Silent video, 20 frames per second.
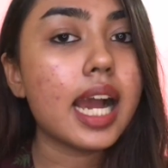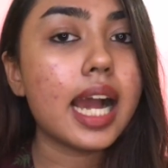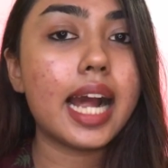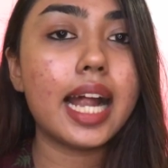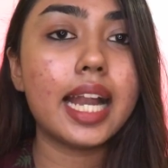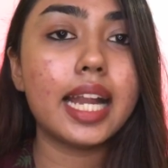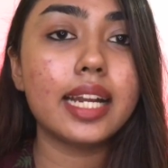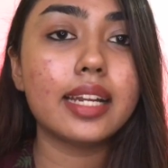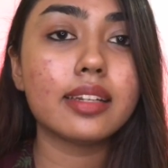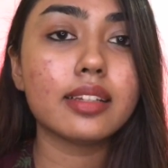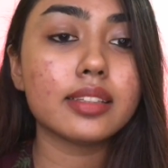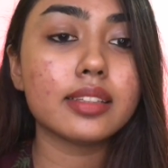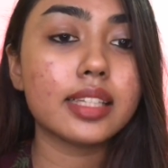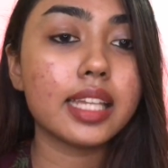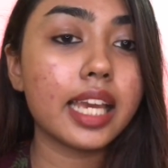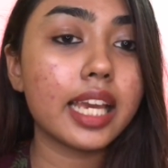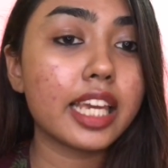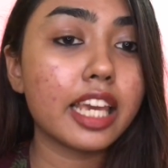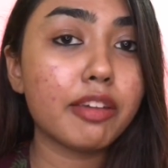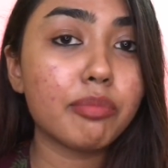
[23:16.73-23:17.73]
and
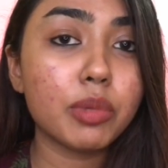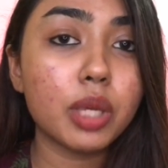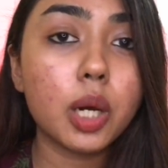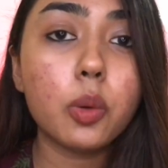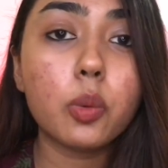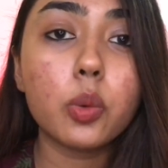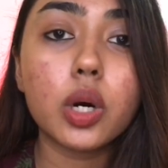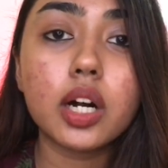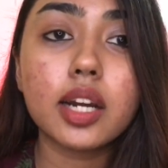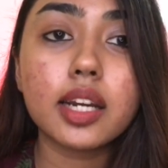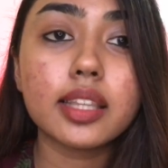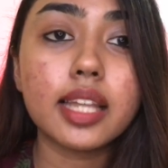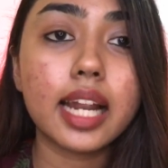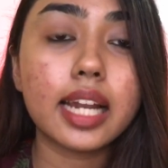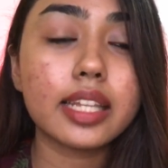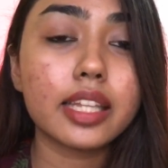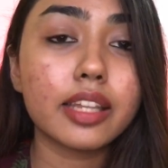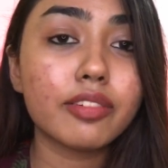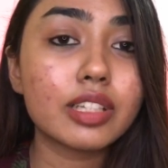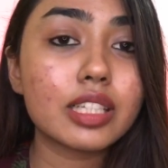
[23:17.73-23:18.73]
they gave me a word
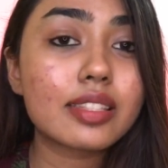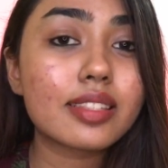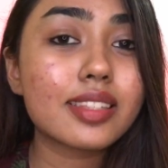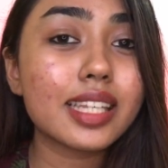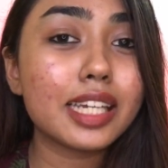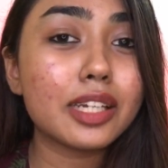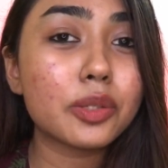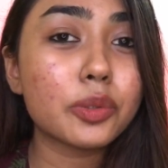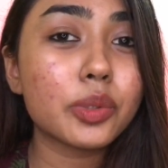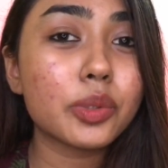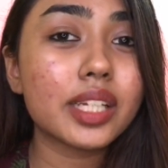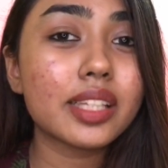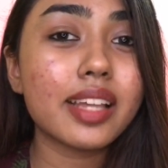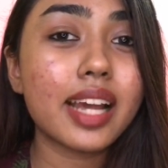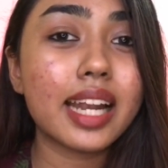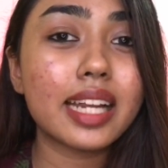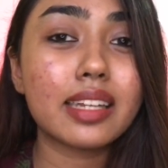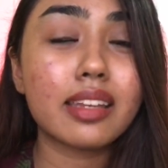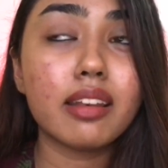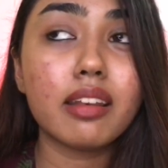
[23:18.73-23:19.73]
that they will see to it
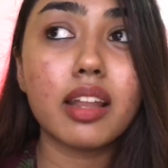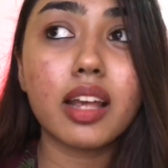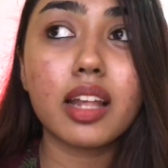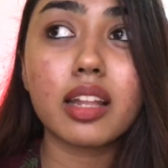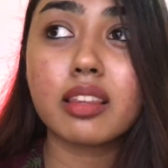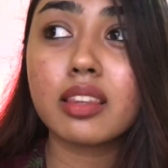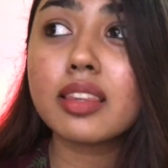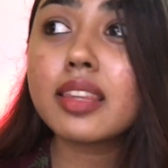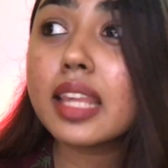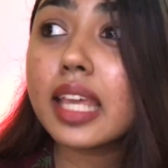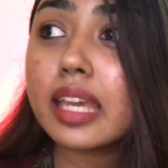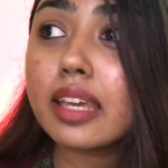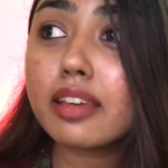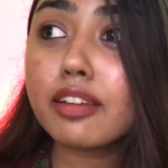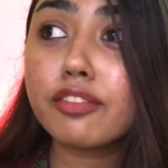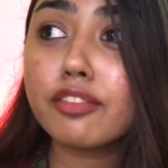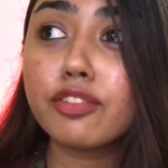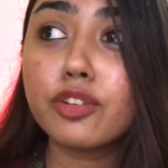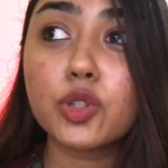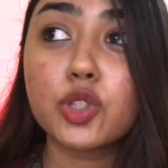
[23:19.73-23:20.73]
that nothing
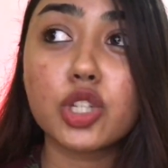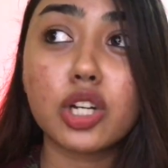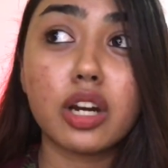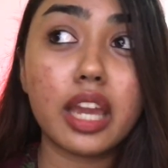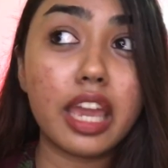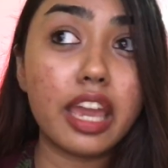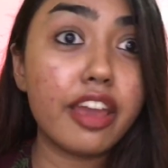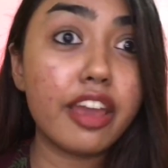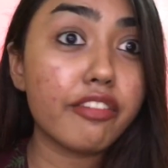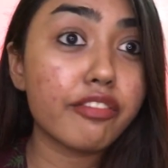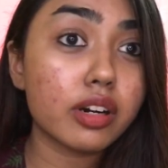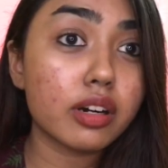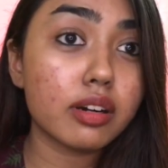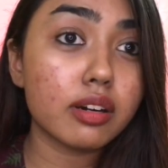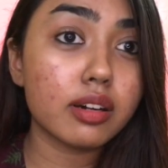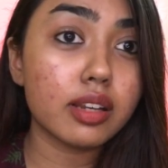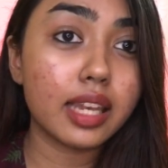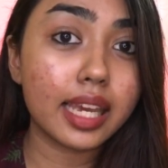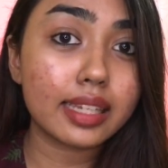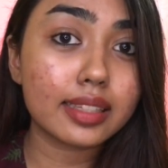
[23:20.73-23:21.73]
in future
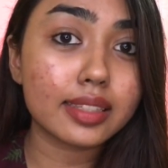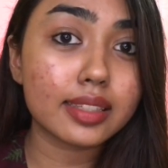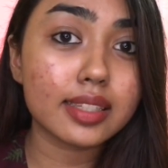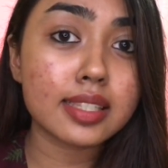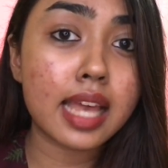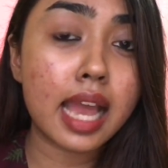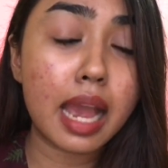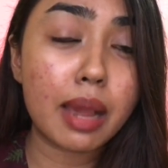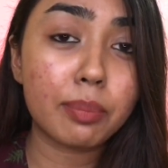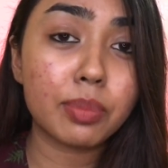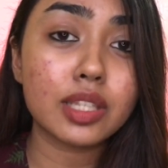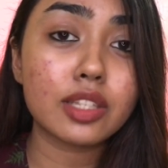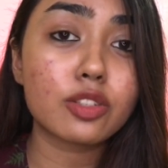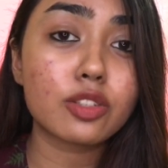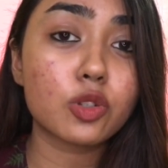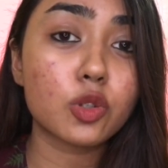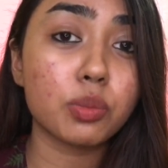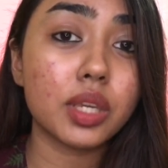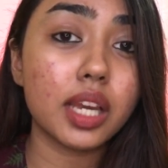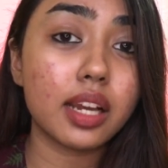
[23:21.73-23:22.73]
ever like this
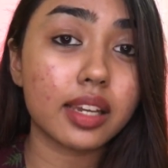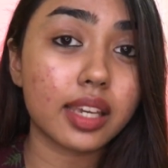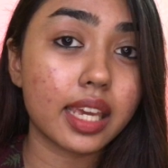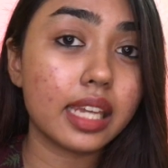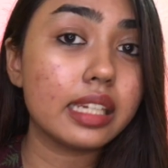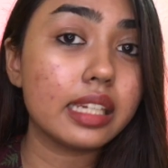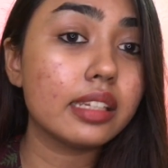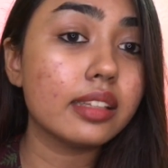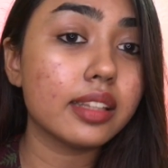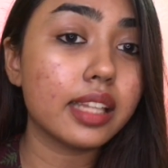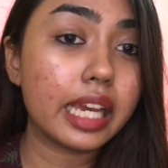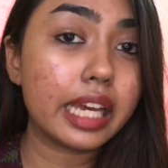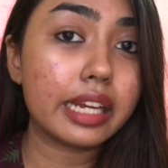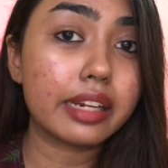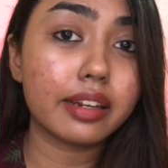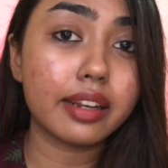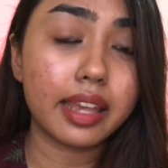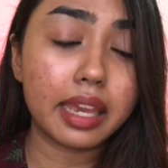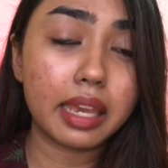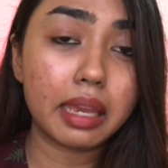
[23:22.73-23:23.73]
happens to me again in
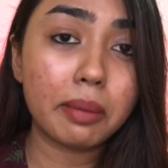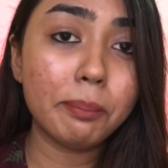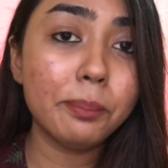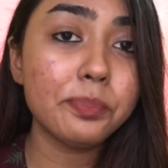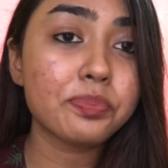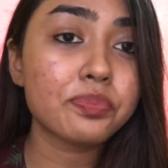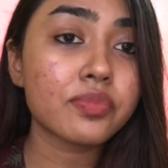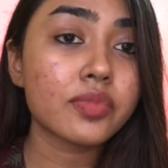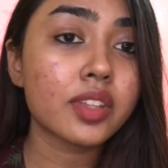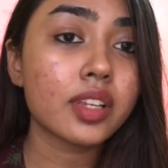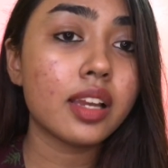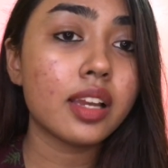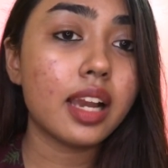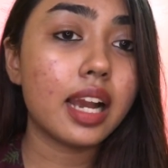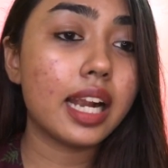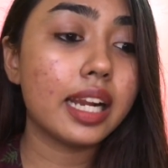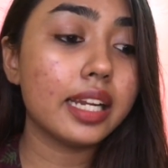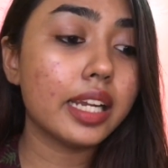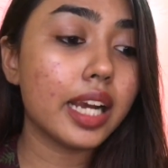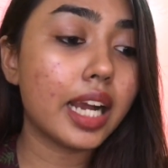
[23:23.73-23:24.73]
their name.
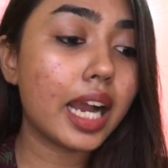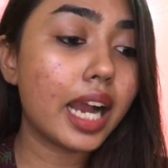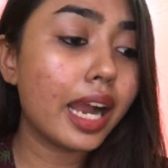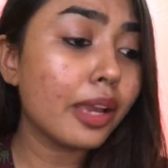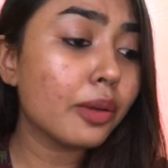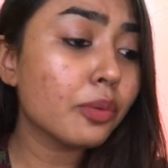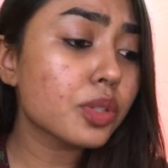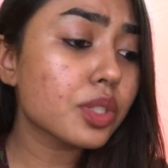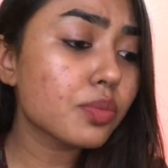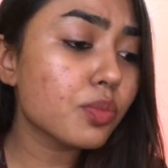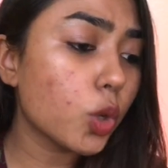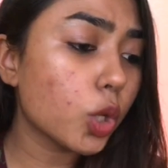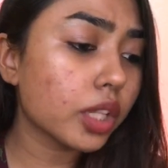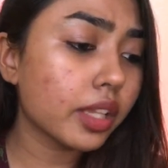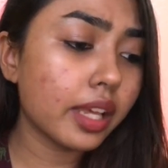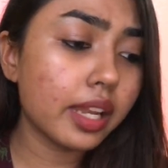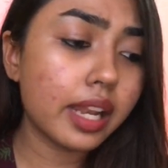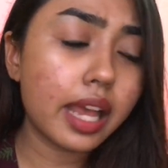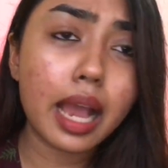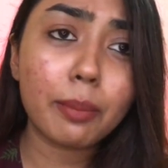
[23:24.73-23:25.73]
And I was
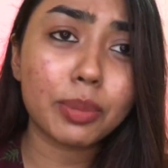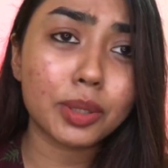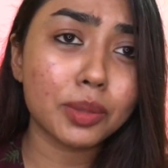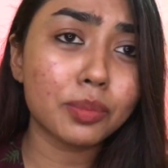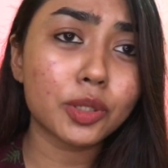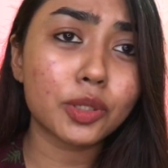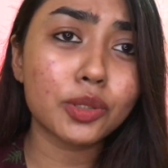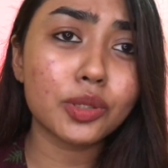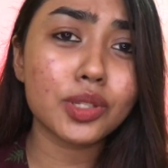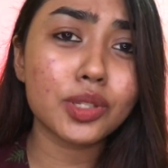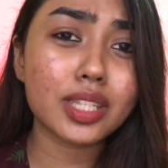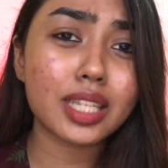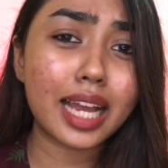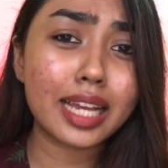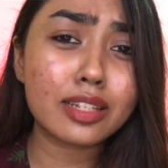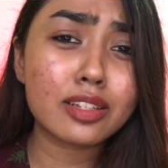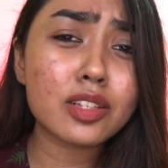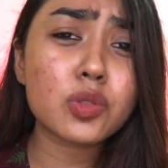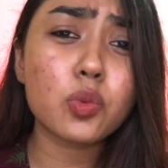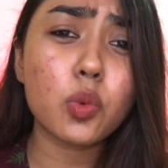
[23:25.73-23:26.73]
more than happy because
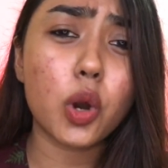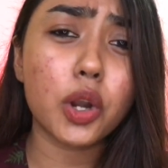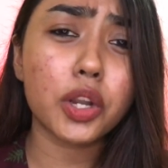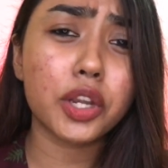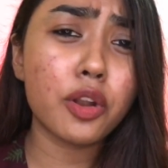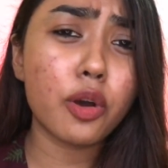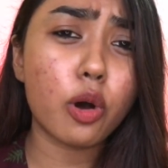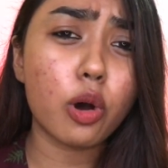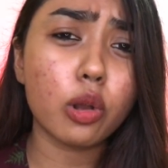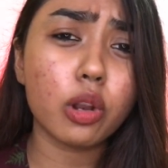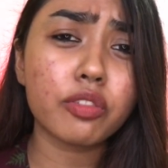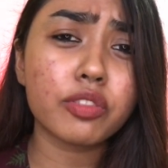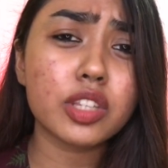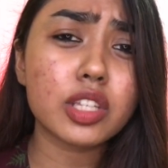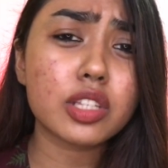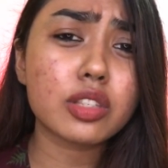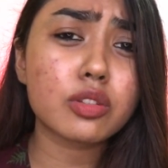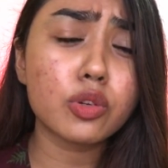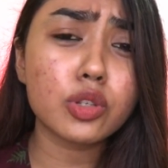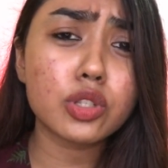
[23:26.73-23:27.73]
I just wanted all of
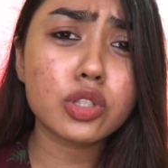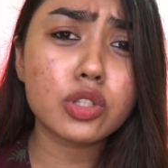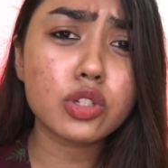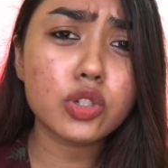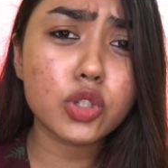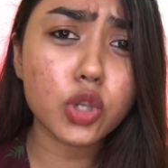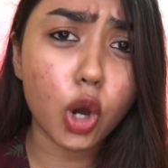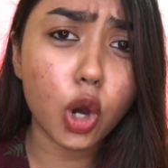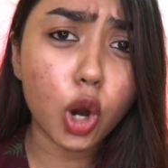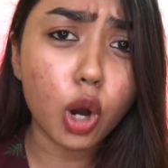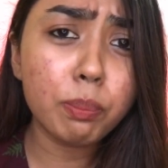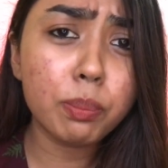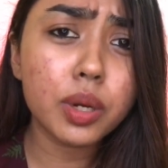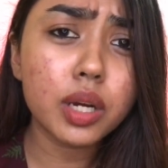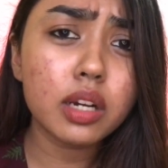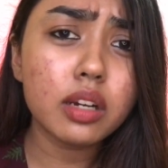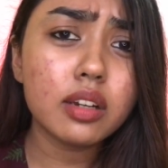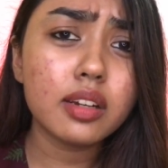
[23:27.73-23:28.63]
this to stop